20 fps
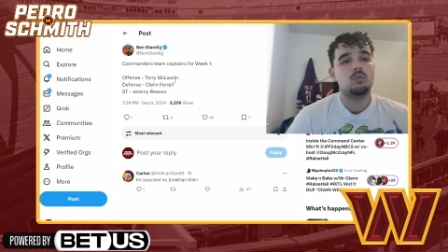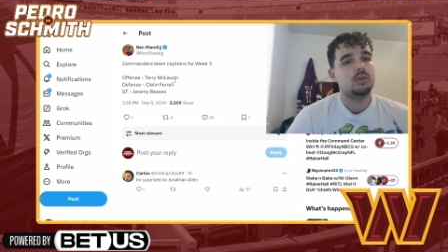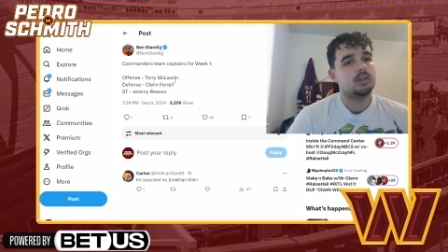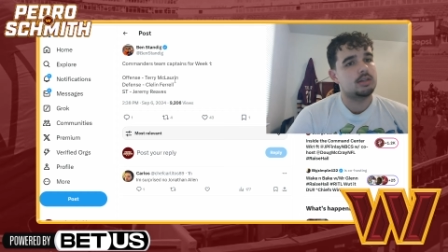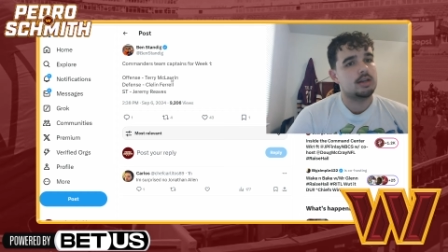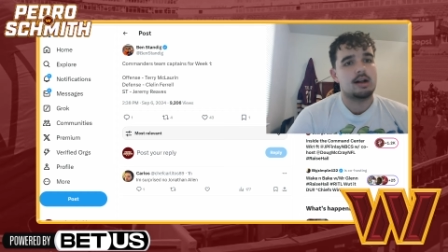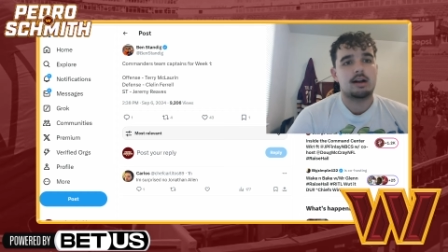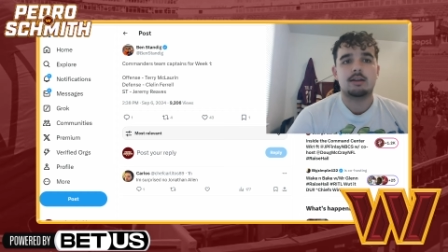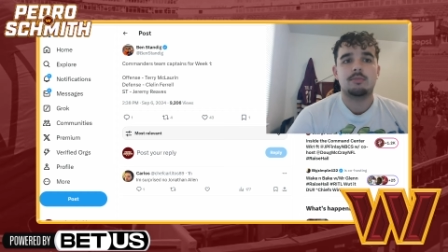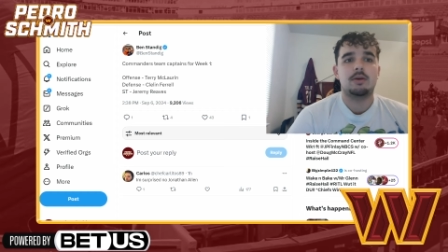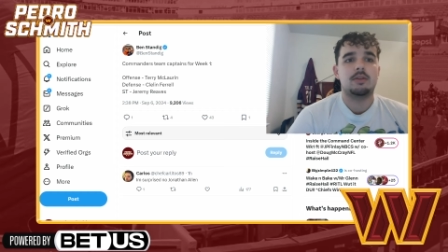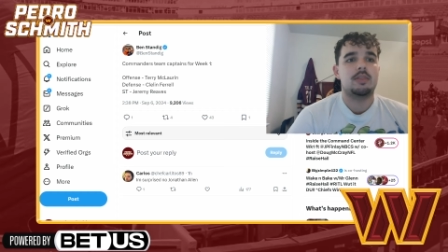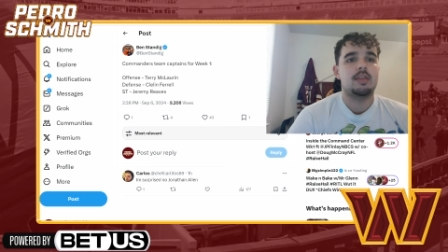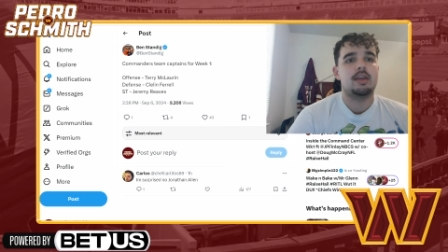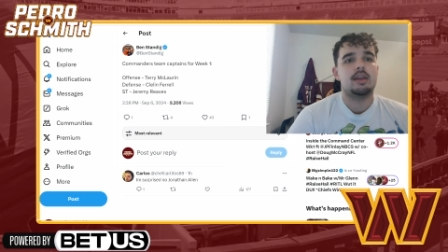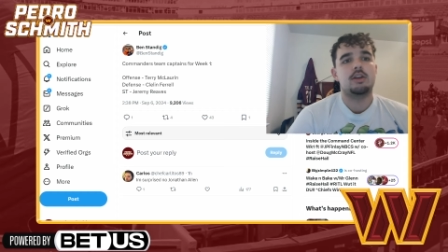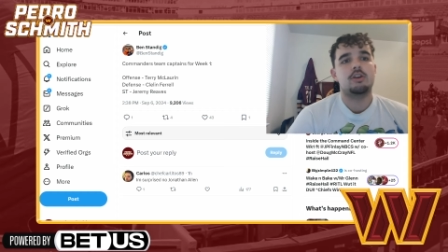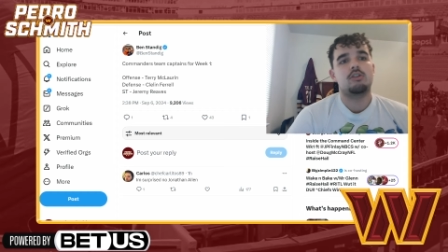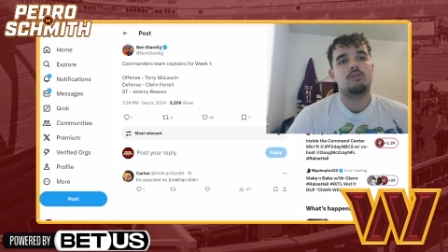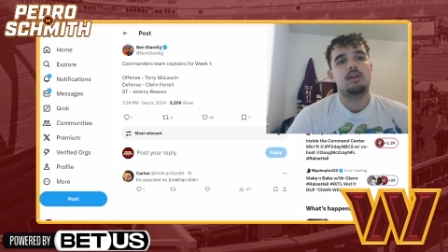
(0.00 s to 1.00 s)
we talked about the
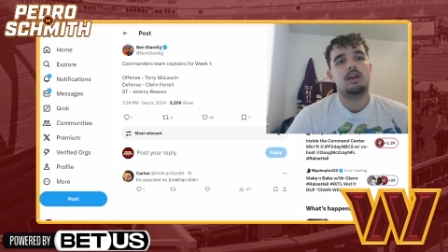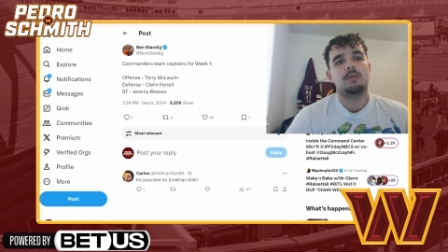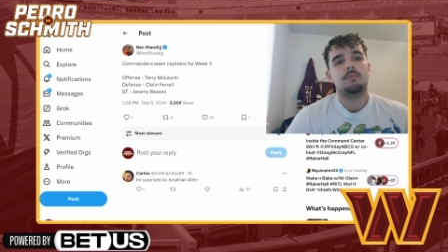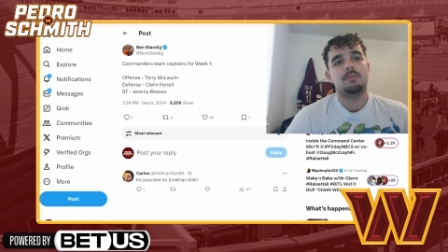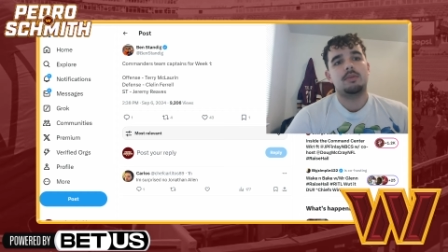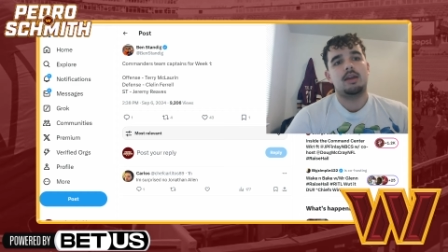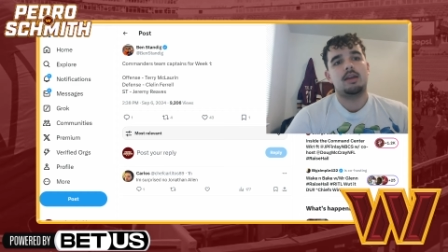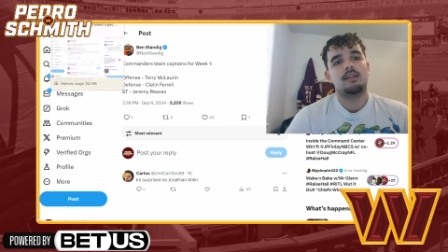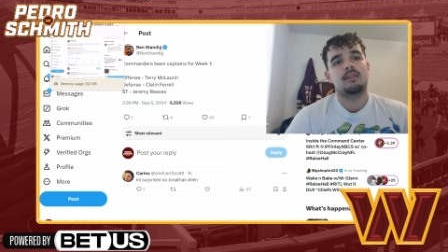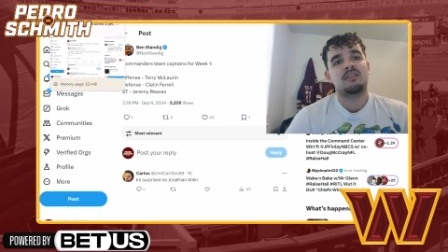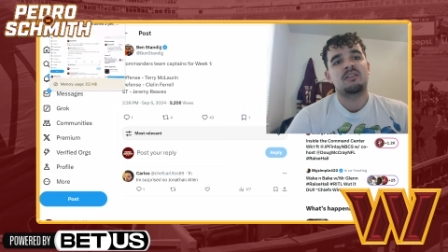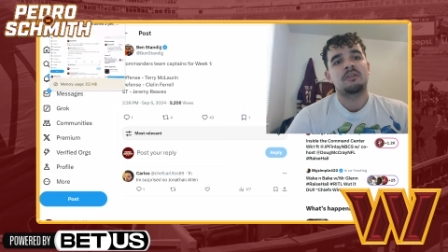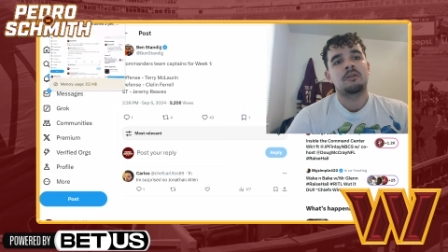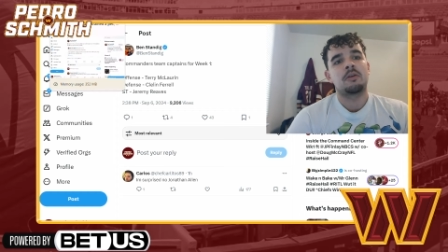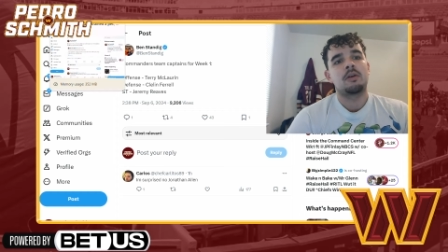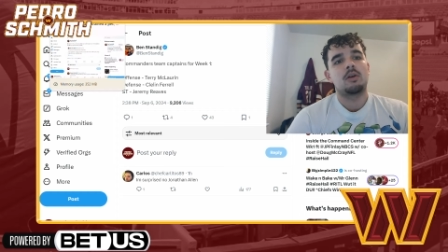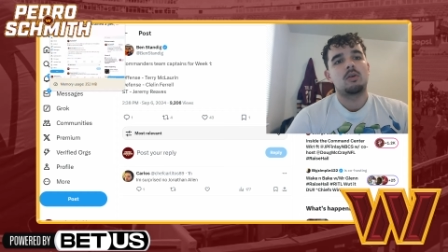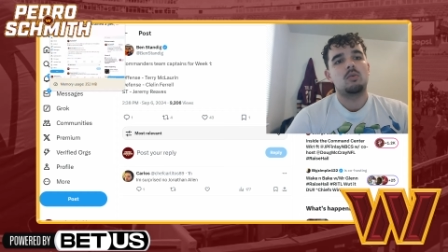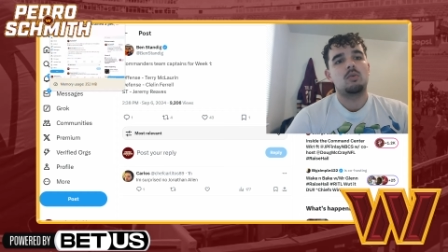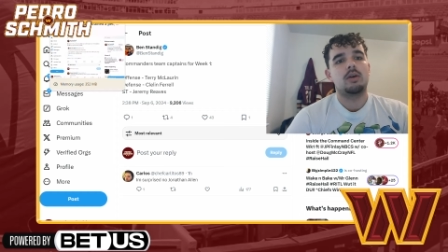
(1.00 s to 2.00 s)
injury updates.
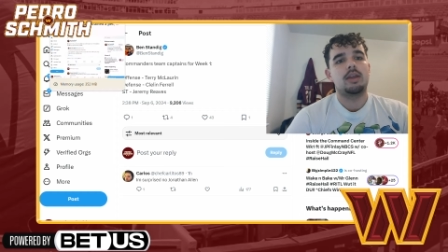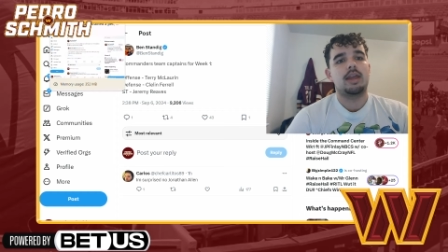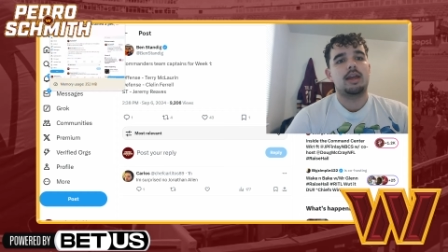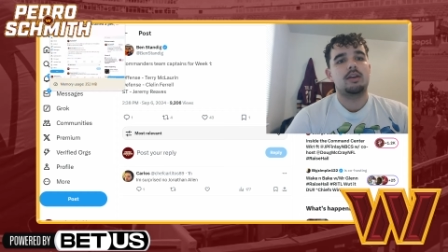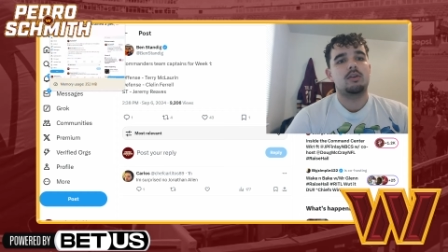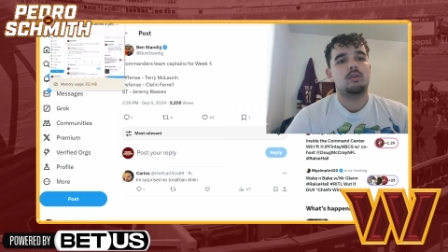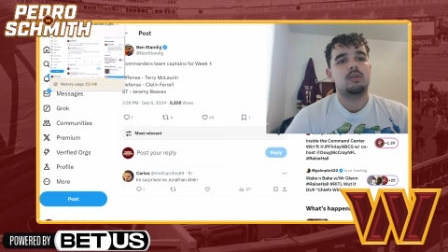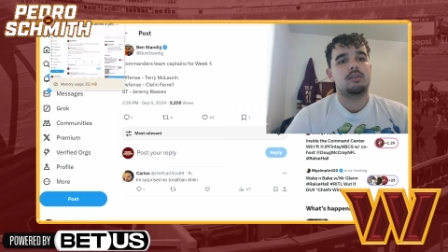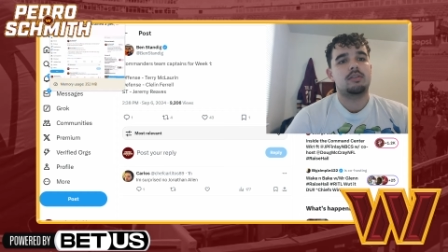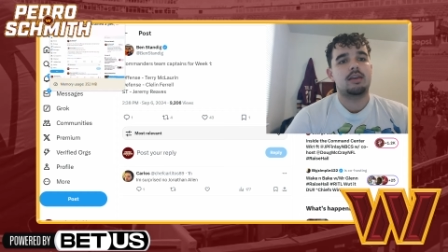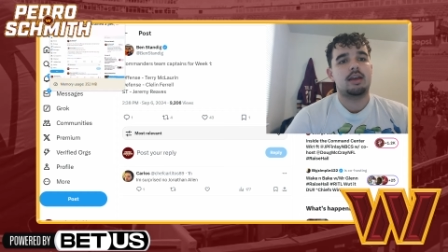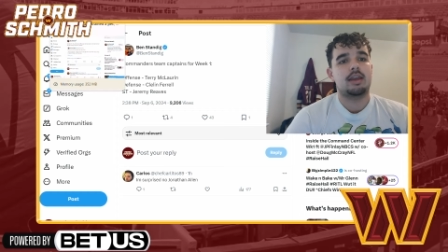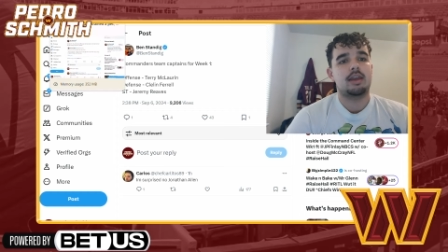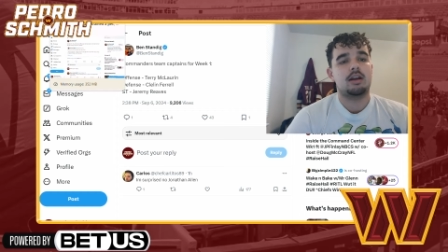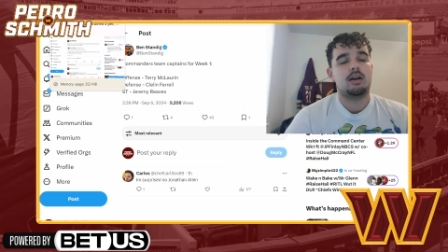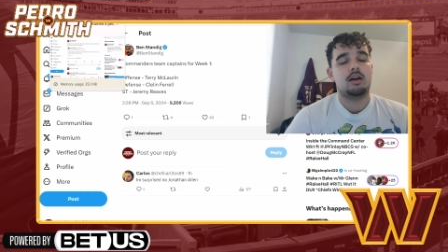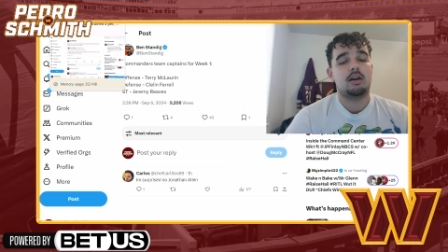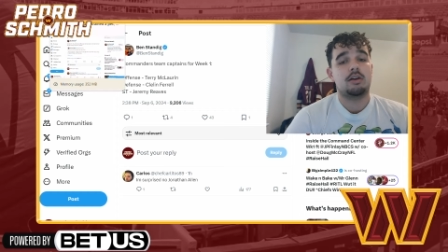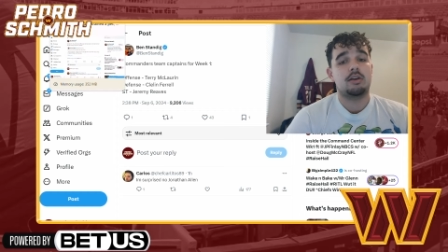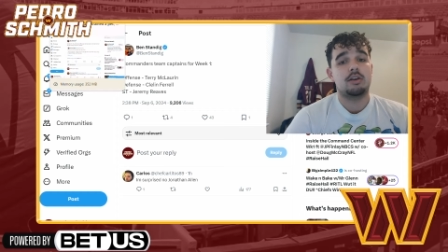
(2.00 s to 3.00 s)
We'll get into a second
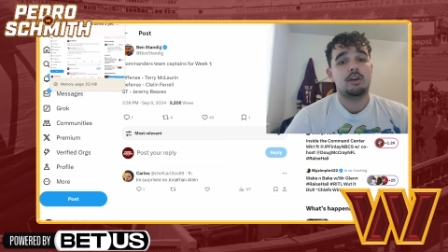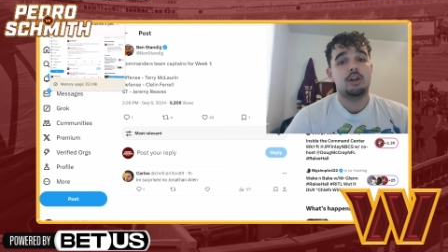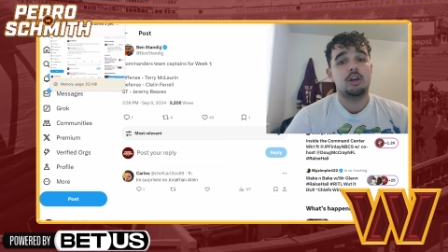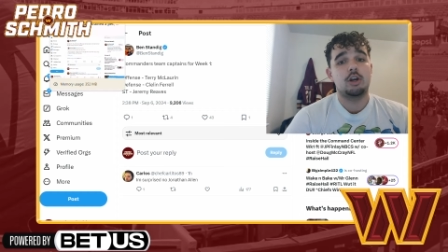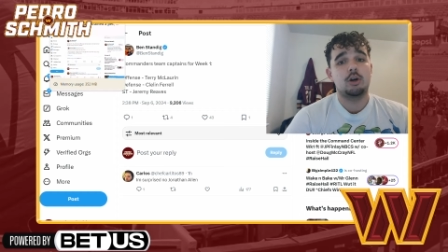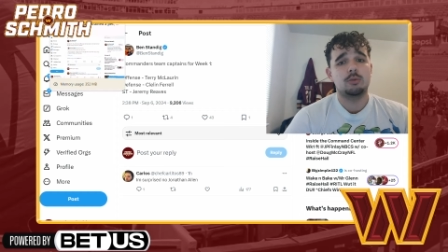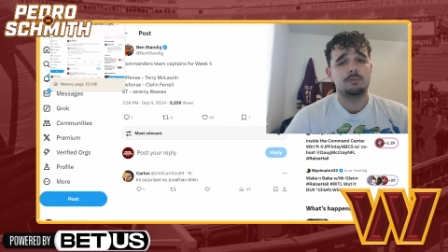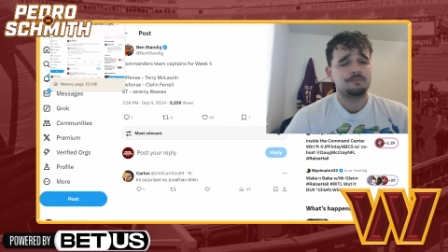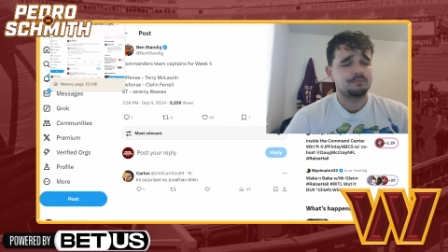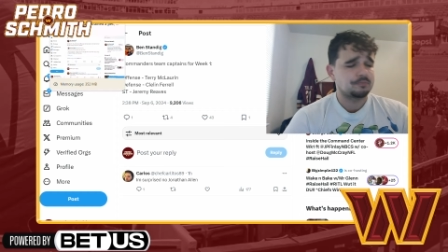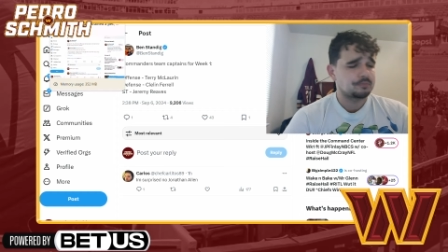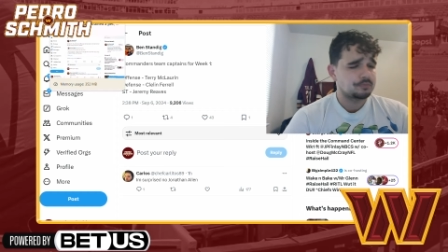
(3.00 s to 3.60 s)
on, you know,